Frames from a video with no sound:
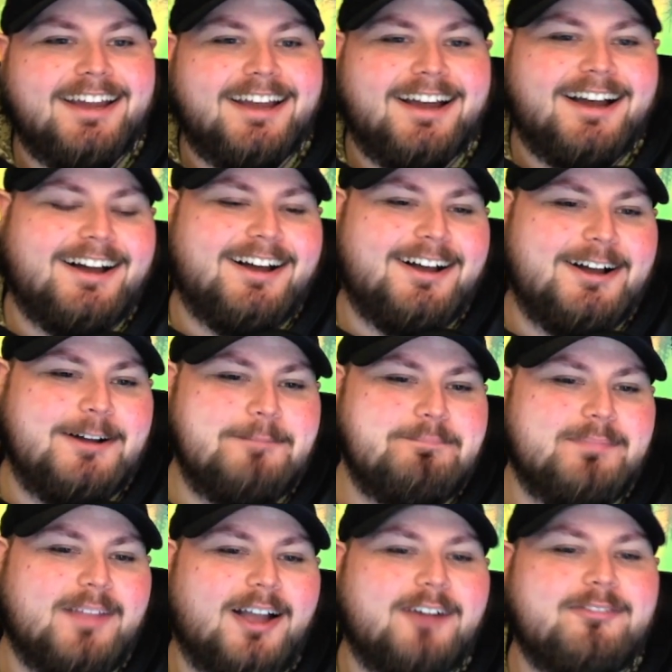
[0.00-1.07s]

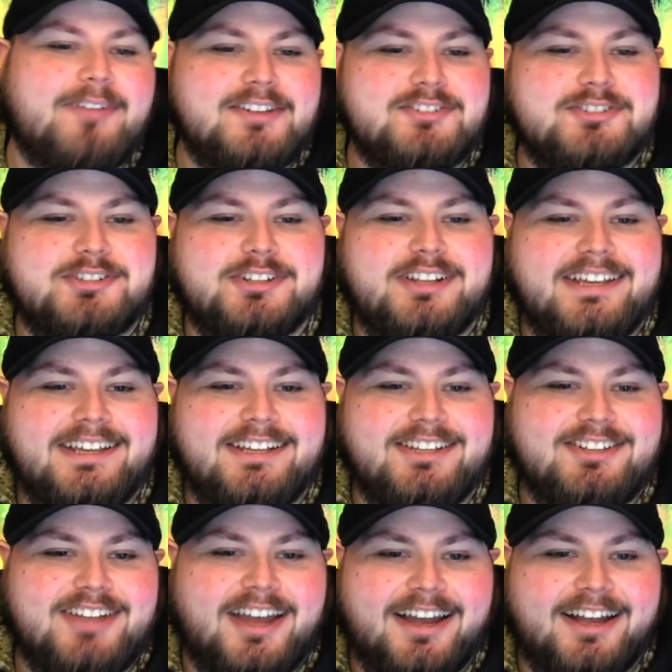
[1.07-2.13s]

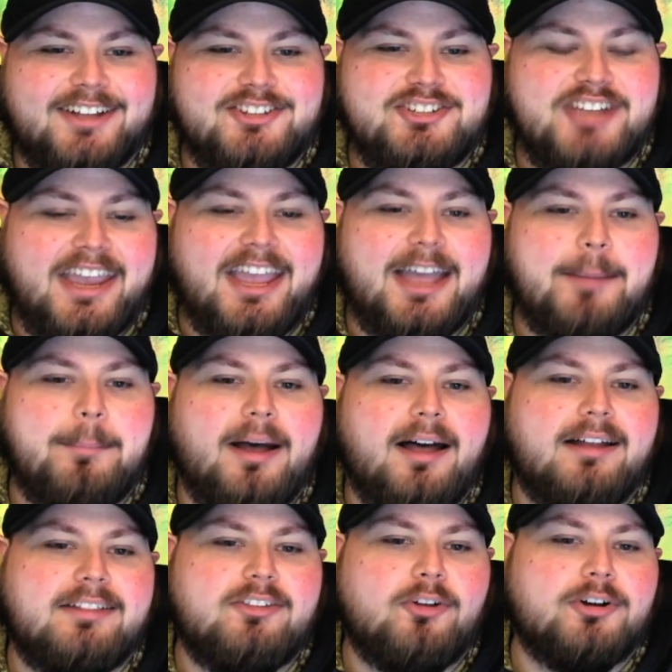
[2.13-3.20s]
Eventually,
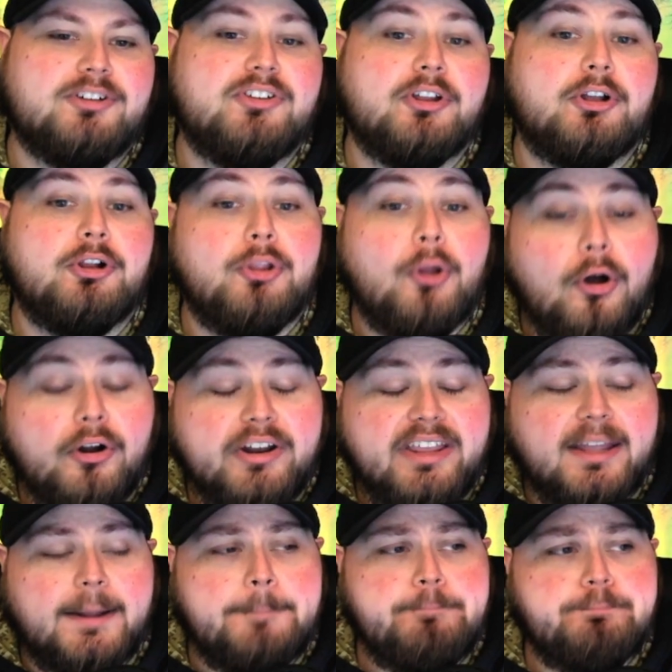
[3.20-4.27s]
JM talks to
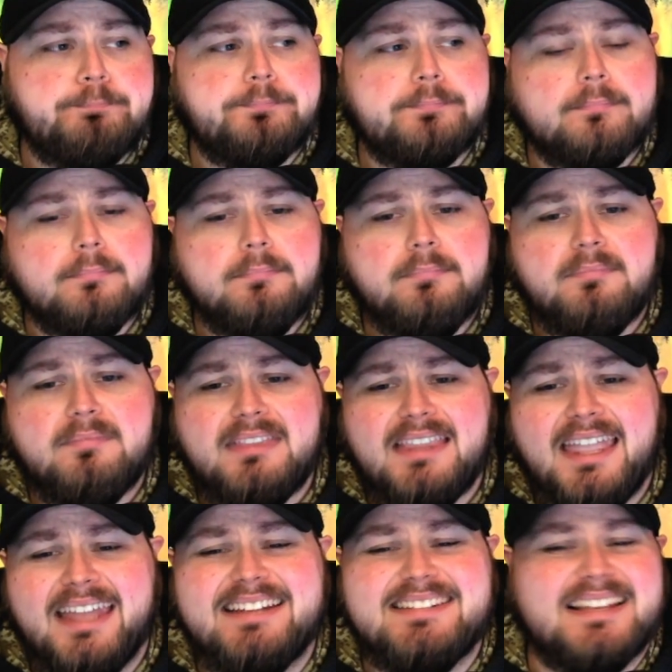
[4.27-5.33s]
Claudia.
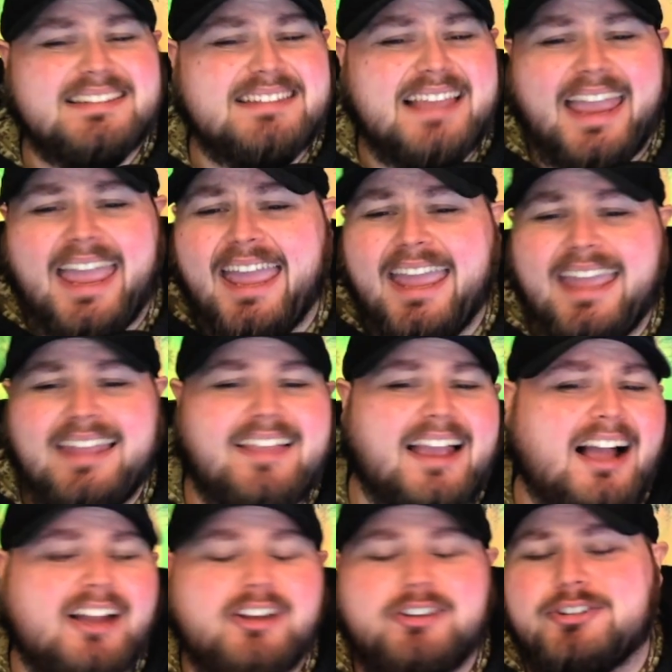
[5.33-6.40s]
And he says, like, hey,
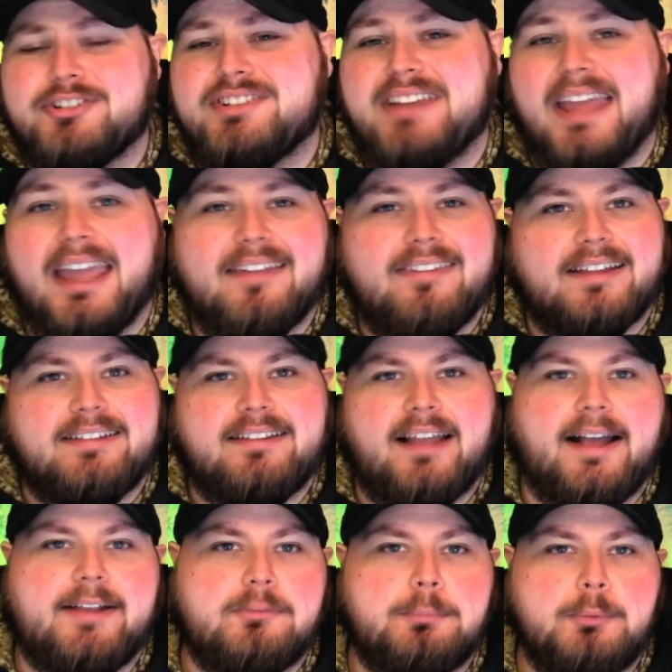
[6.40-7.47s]
like, I understand, like,
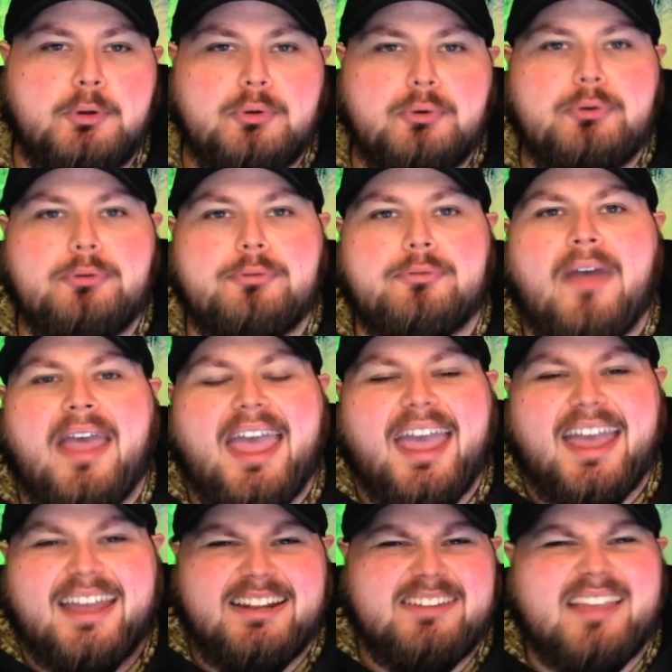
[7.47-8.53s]
Ty's move.
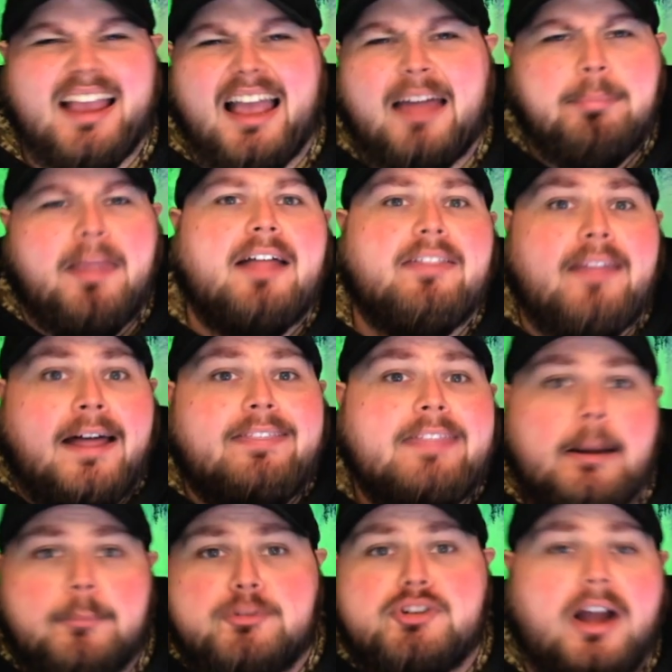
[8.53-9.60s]
And he's like, I'm not
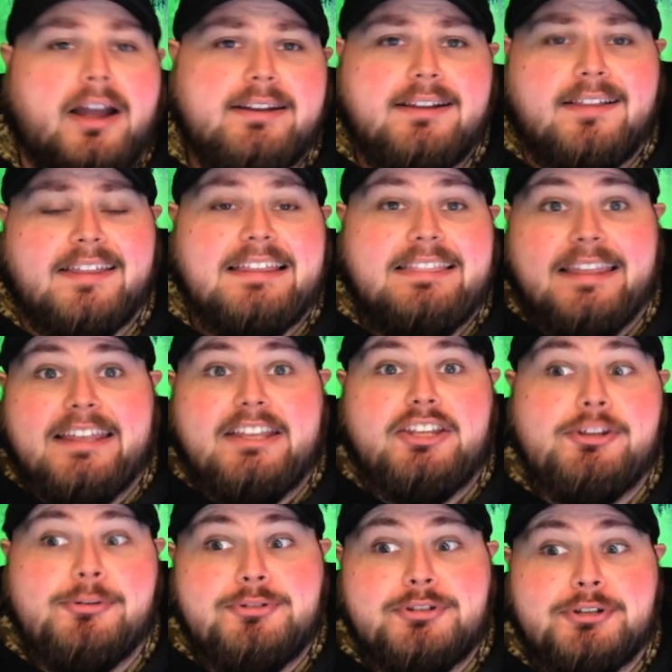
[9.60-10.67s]
that I'm trying to, like, link
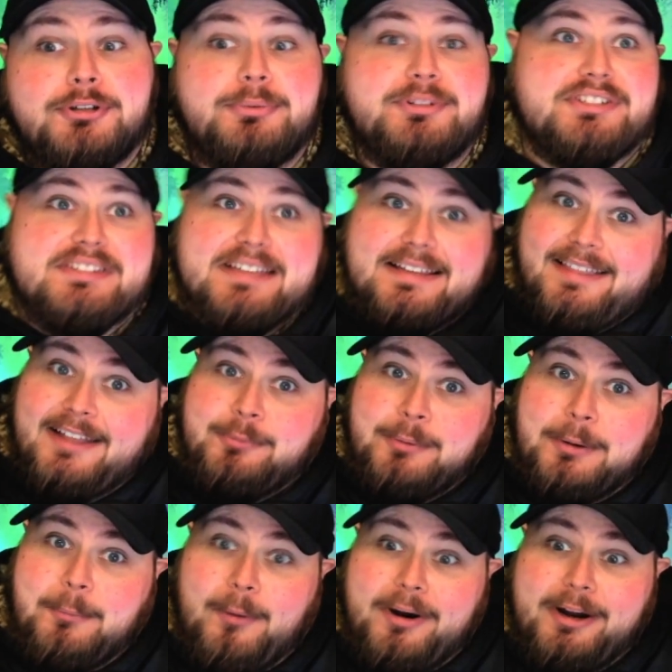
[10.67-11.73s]
you two. And she's like, that's
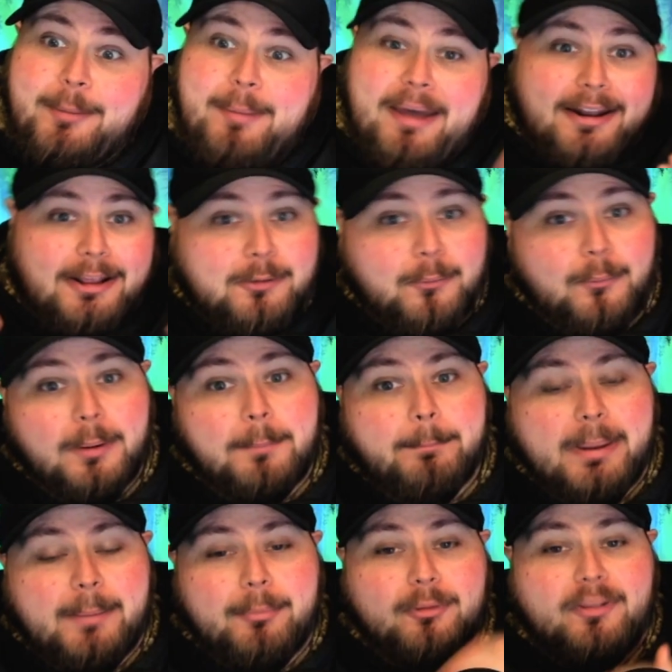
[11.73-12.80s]
what I'm worried about. I don't want
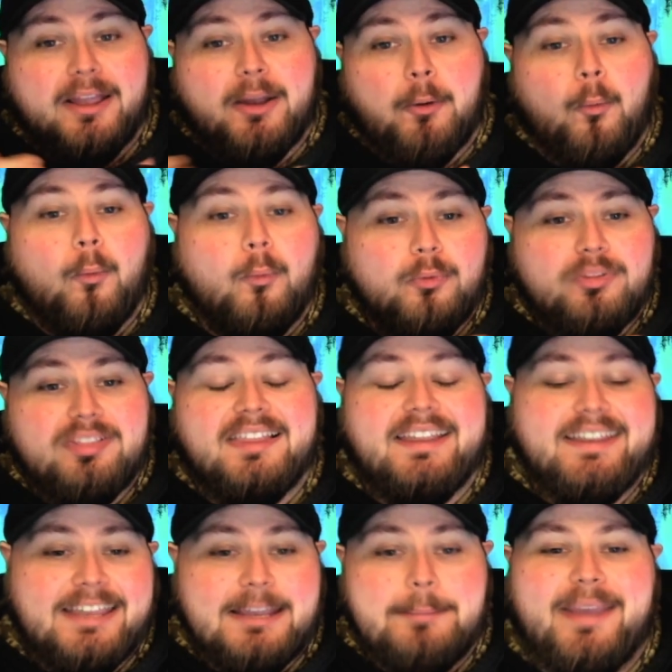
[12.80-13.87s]
people, like,
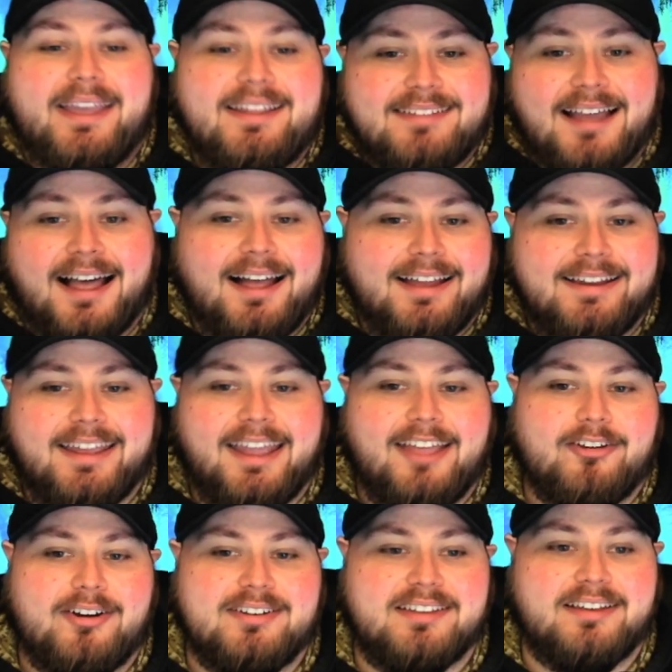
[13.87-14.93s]
linking me and Ty
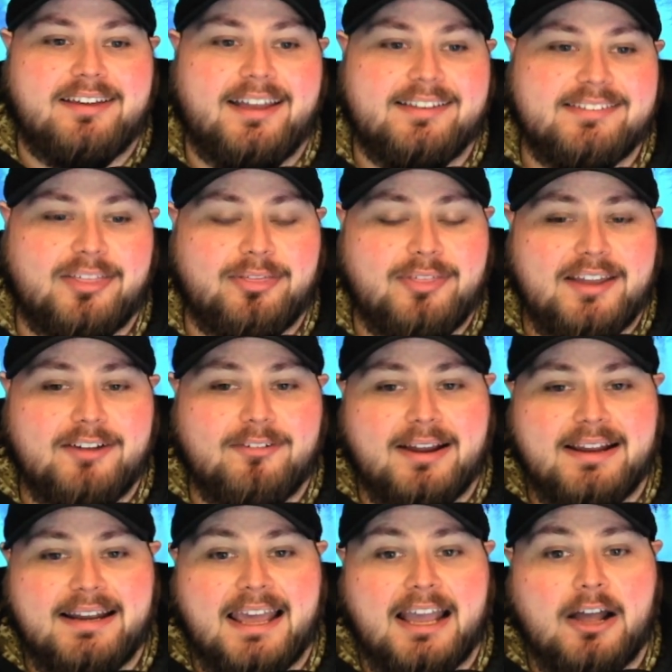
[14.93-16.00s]
together as a thing
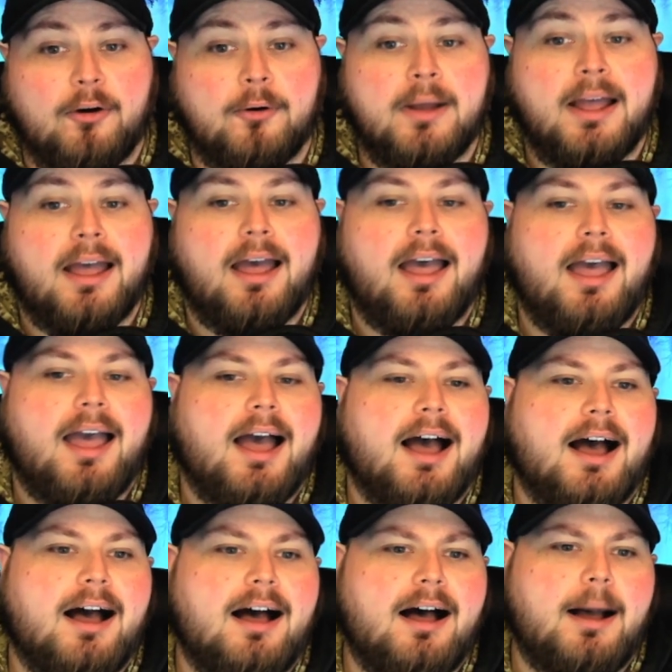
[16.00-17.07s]
right now.
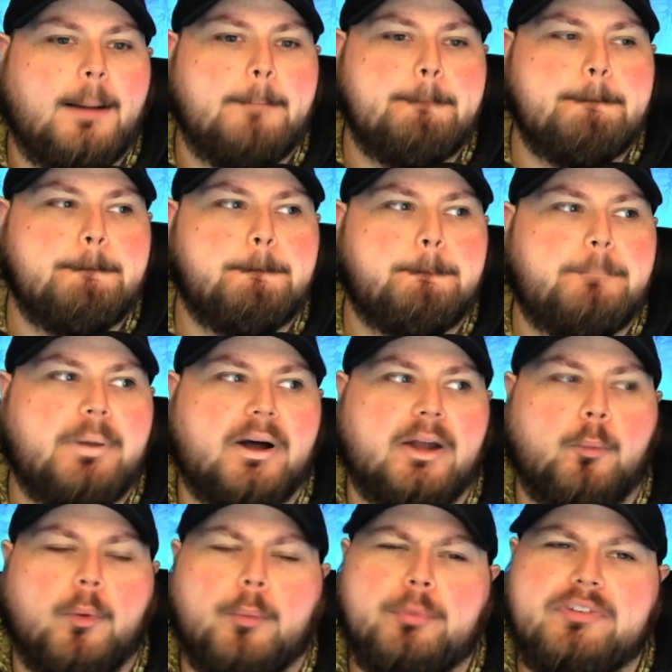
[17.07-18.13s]

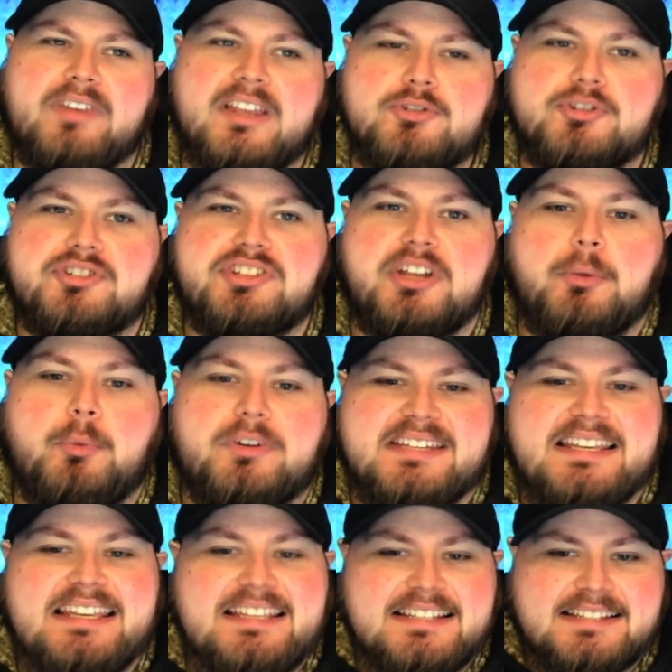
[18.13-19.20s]
But what was interesting
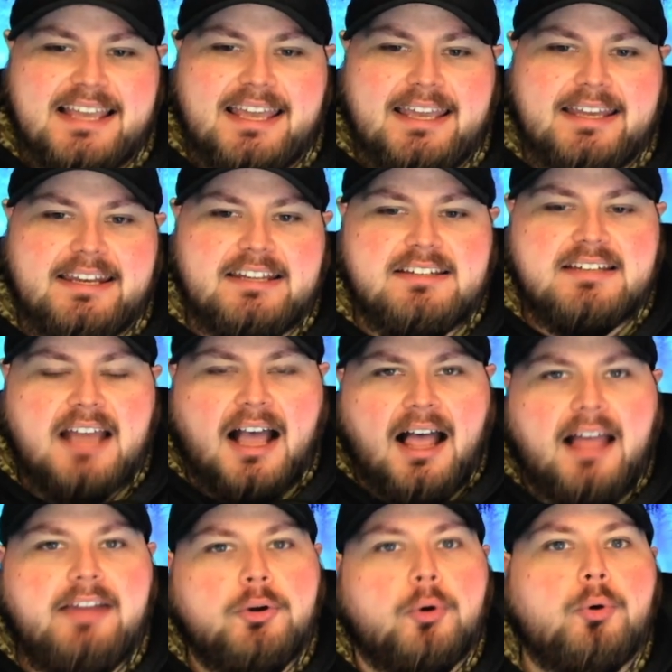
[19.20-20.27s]
was he said
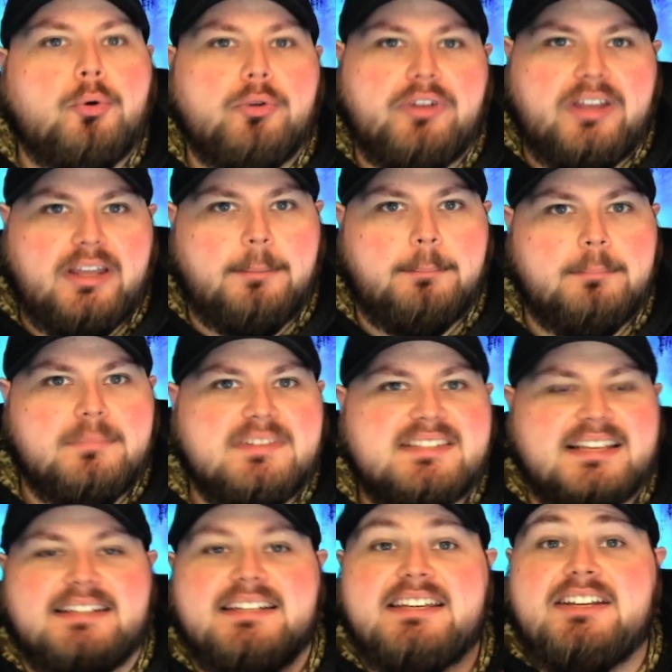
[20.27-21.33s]
Ty told him,
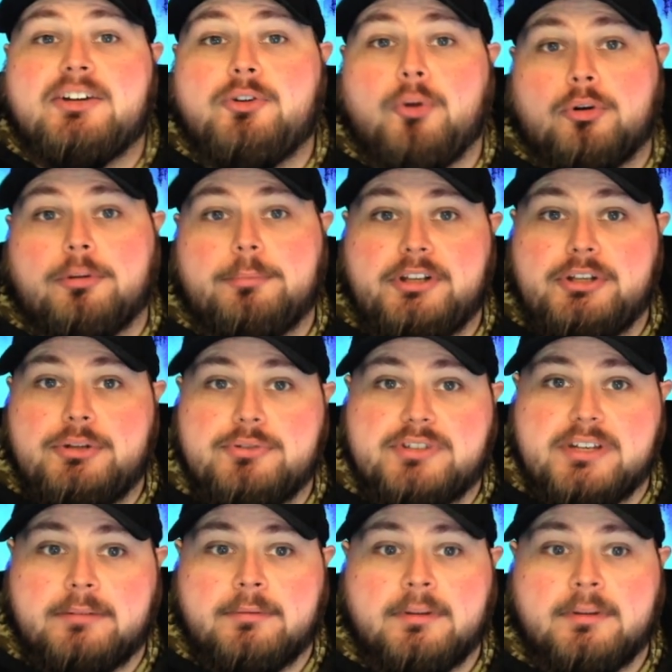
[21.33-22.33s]
Santina told him to use it.